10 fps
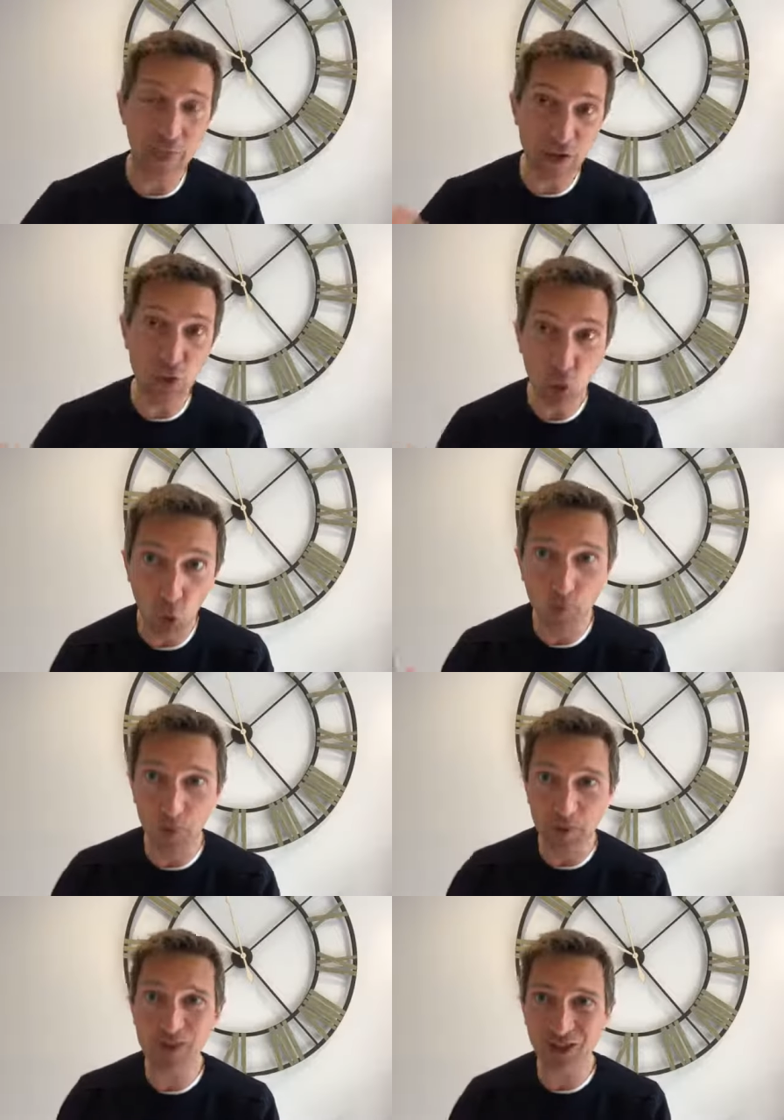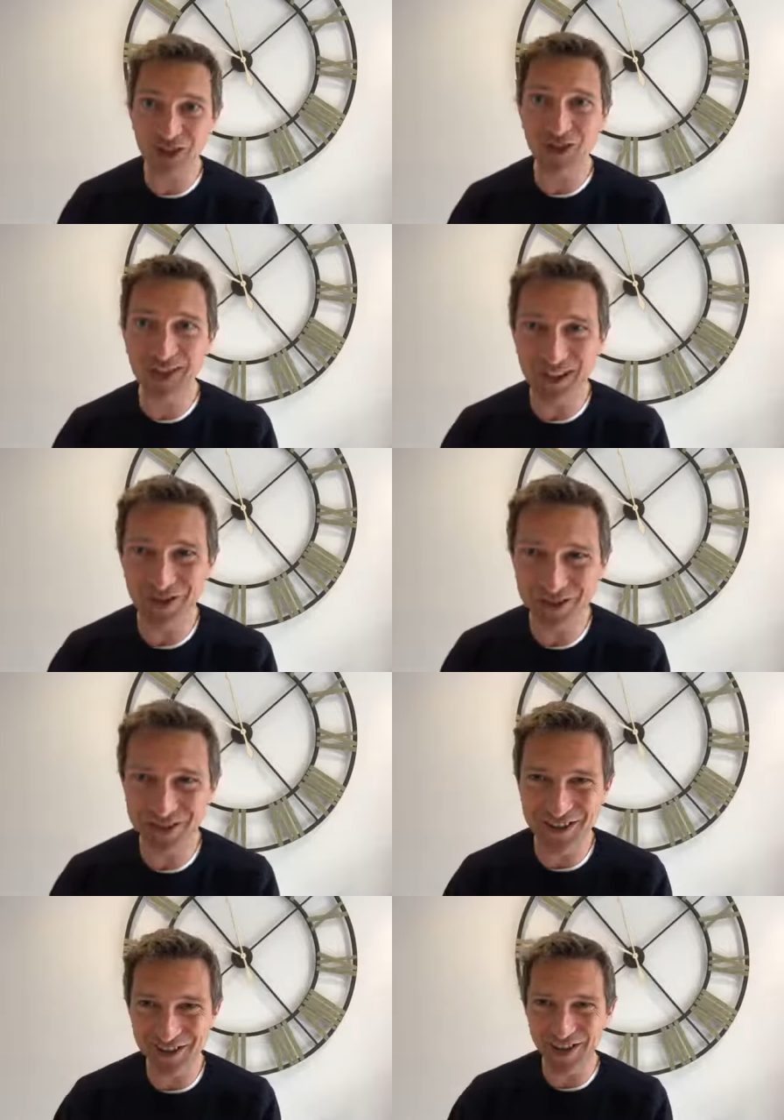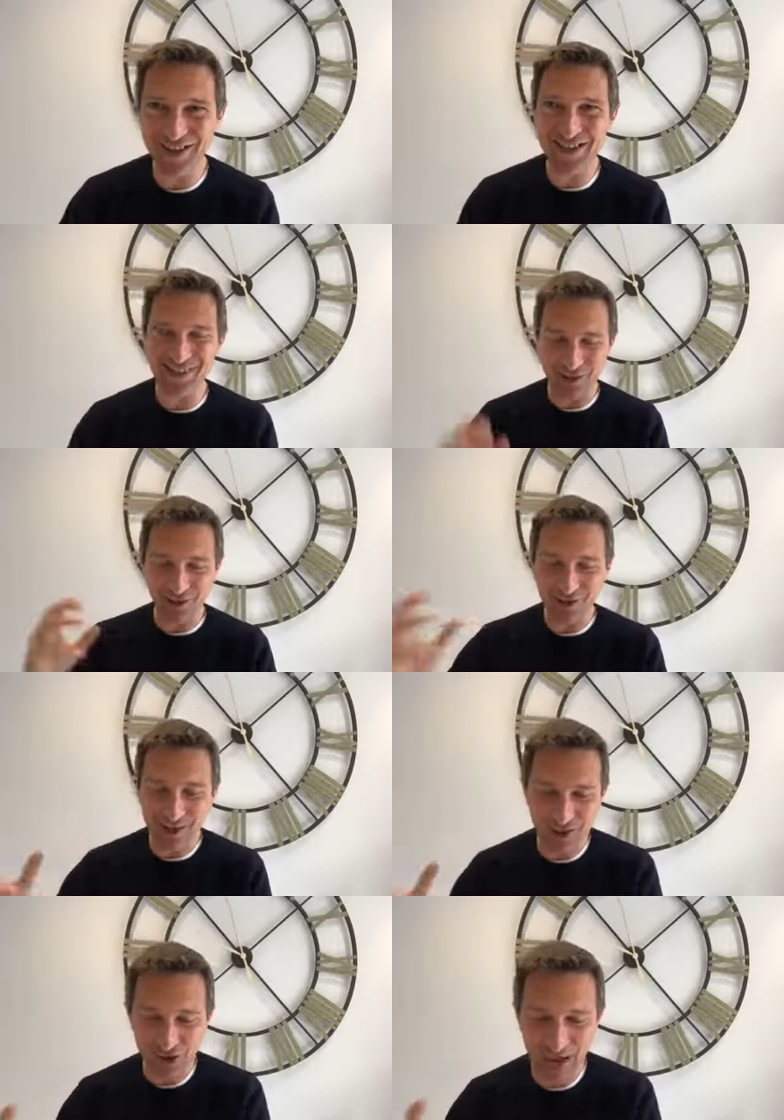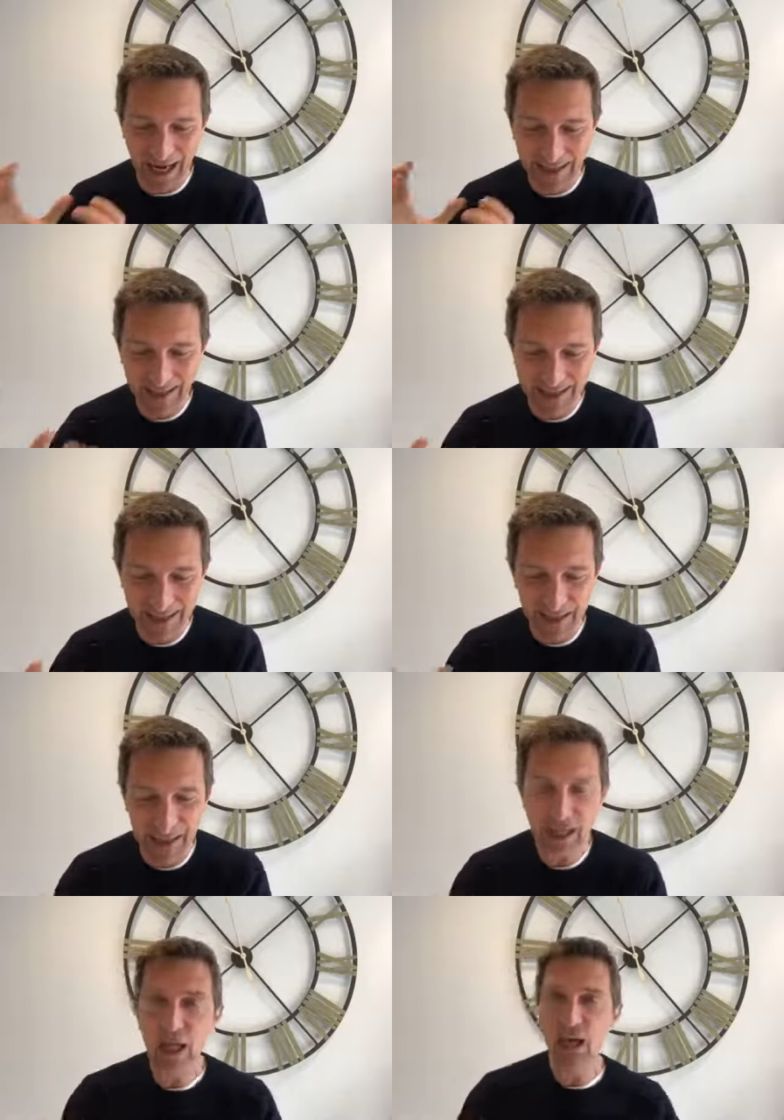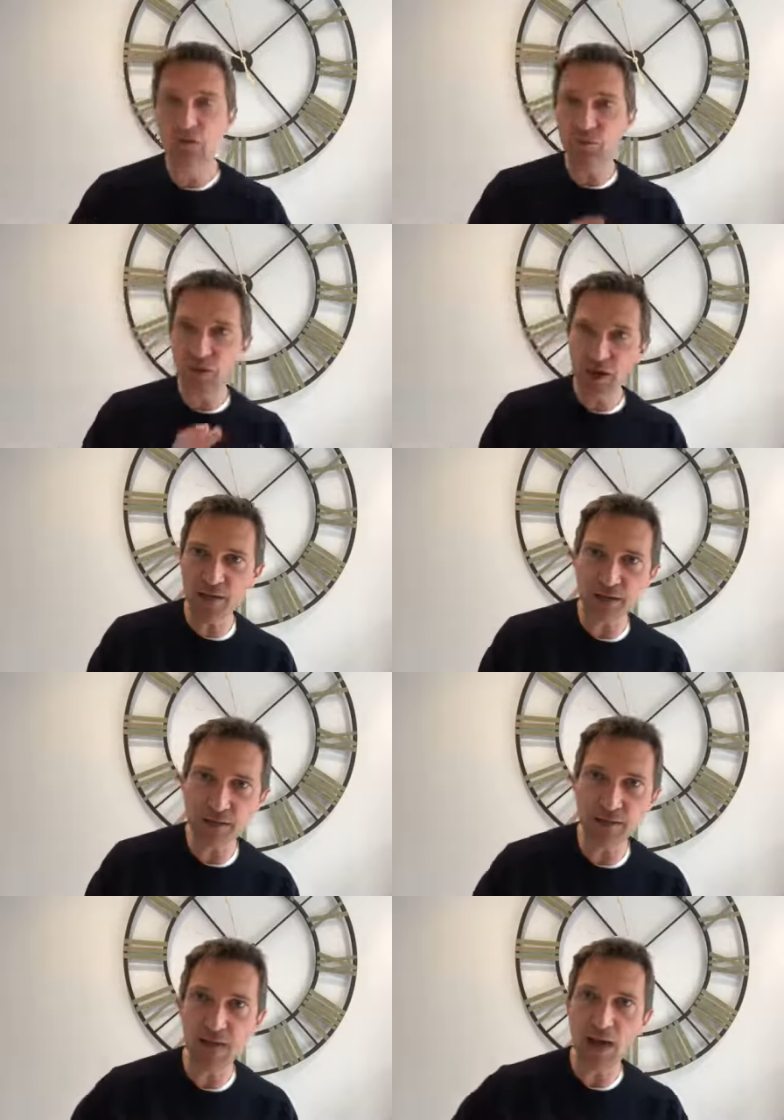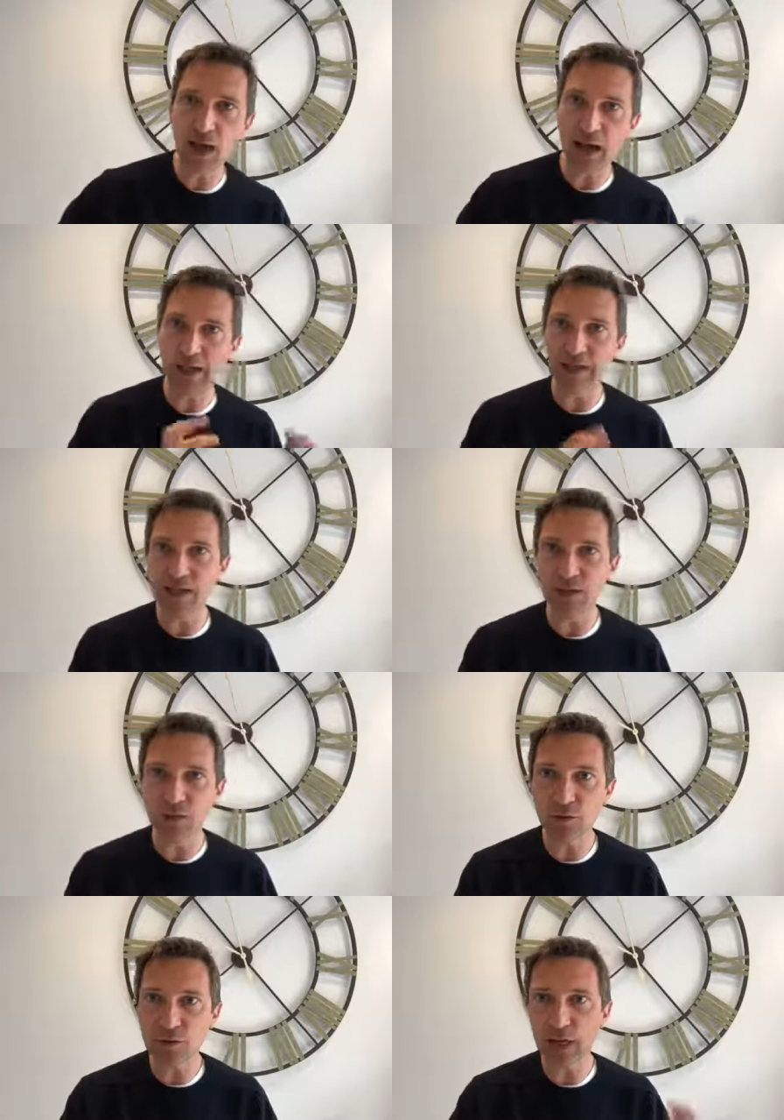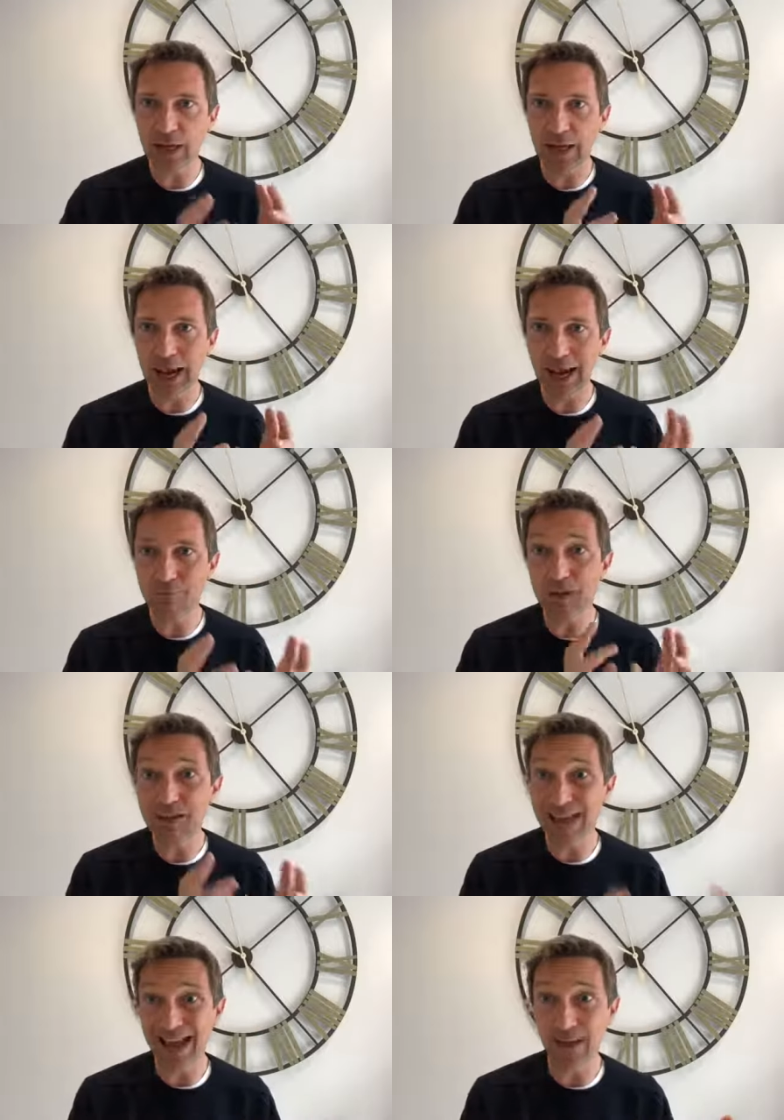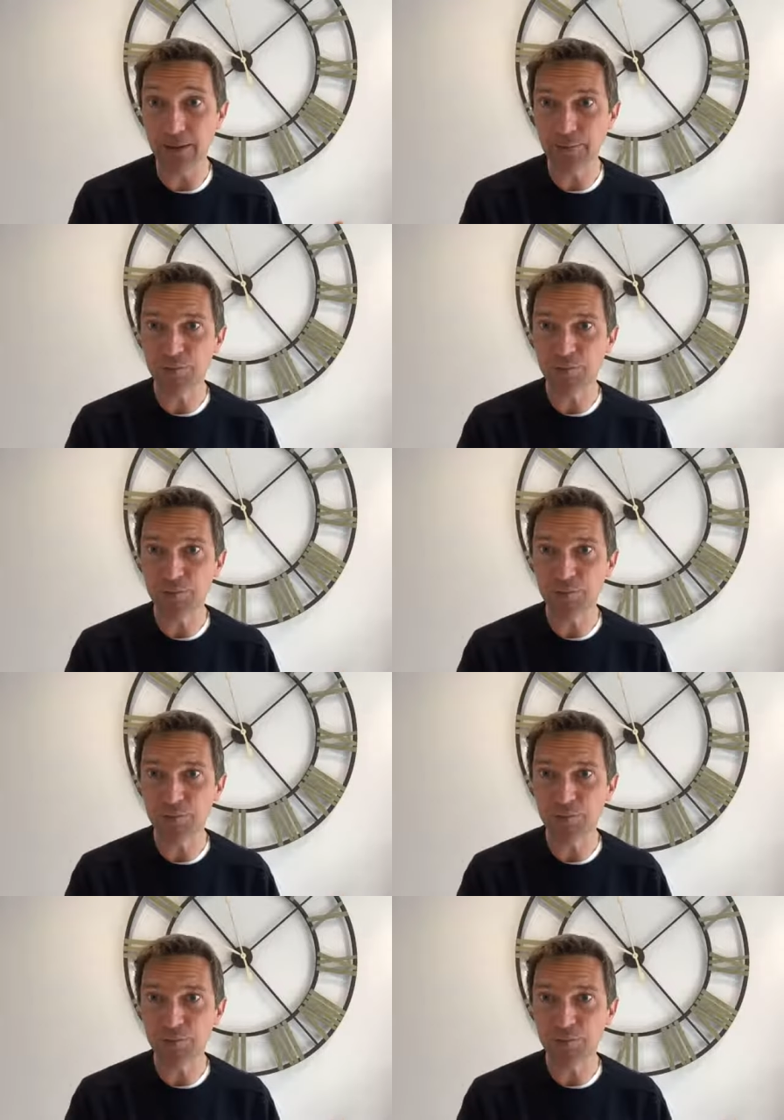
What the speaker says: their normal position in ancient society. So Lysistrata and Antigone versus Ecclesiazusai and Medea.